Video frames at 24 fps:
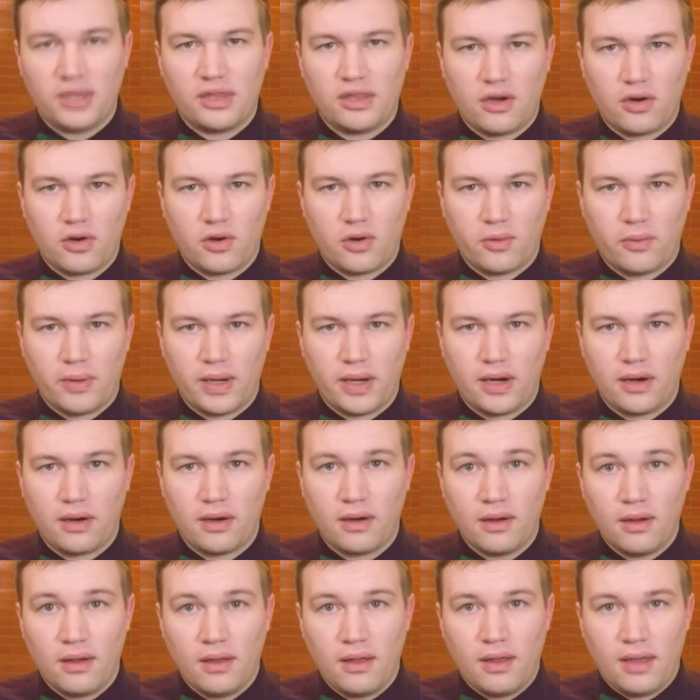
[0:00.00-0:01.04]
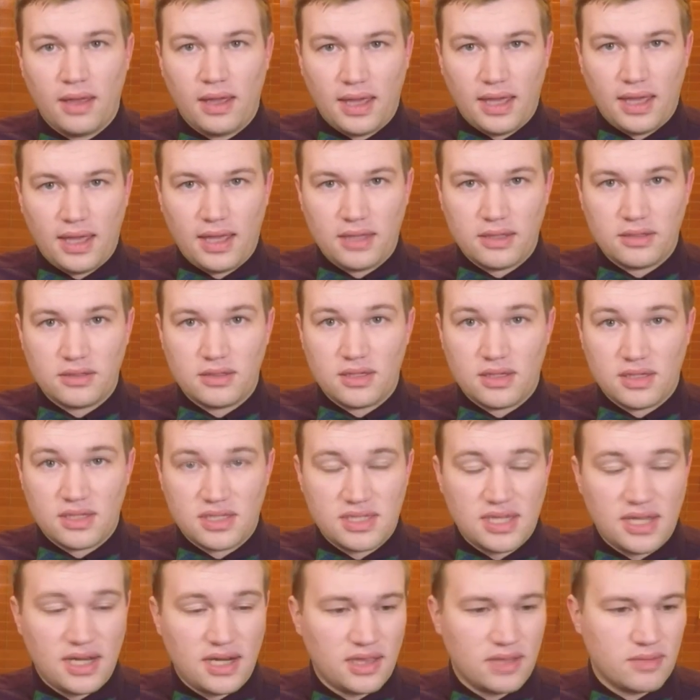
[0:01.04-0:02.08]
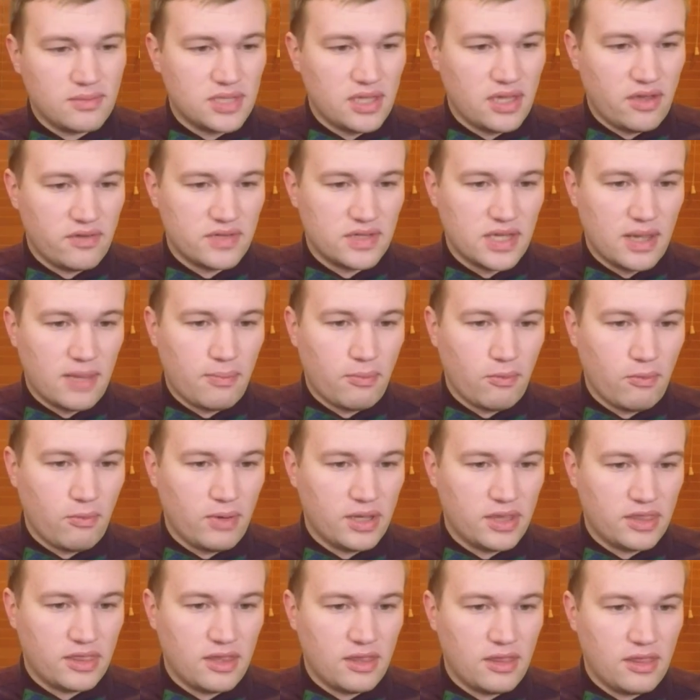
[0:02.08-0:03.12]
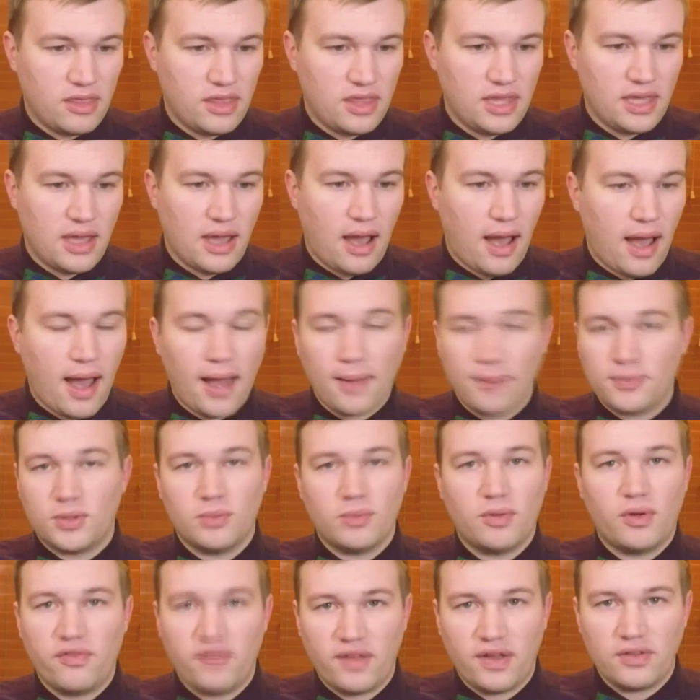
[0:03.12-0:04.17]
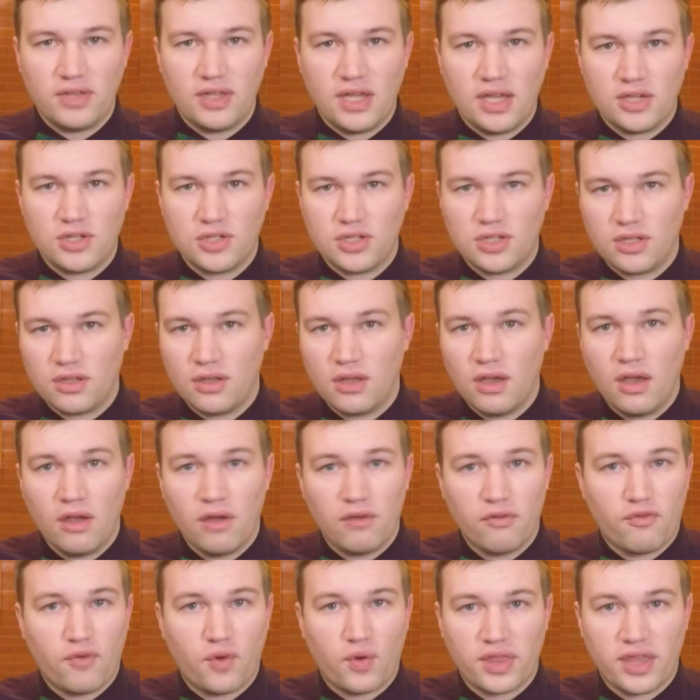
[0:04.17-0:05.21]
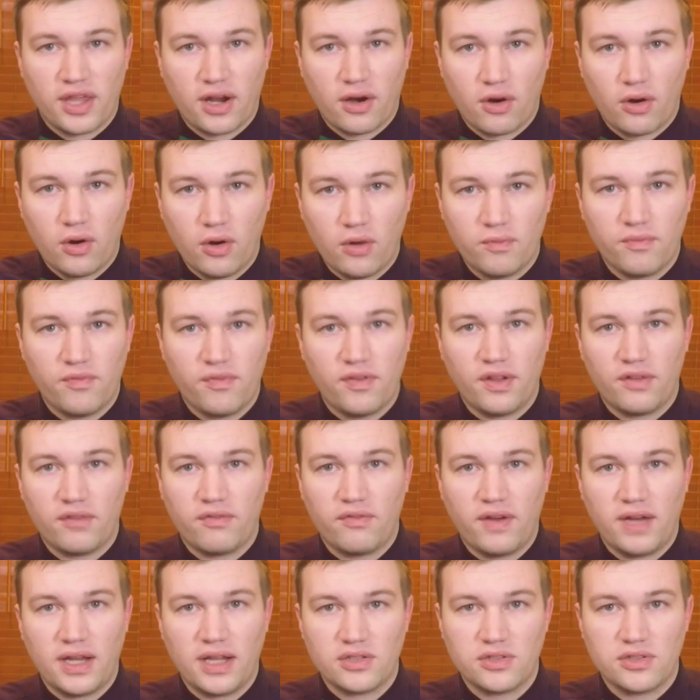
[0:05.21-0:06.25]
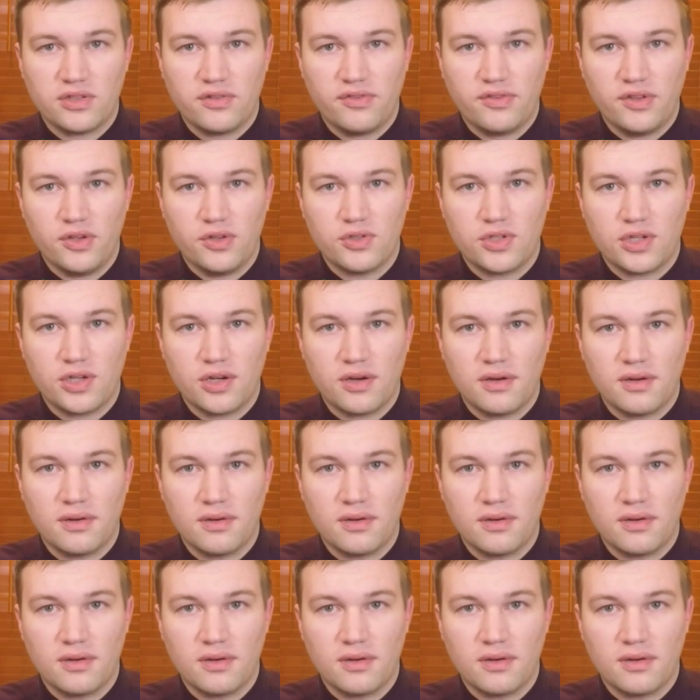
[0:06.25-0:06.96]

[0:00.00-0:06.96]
their career, and setting themselves up with the optimal foundation for their hope-filled financial future.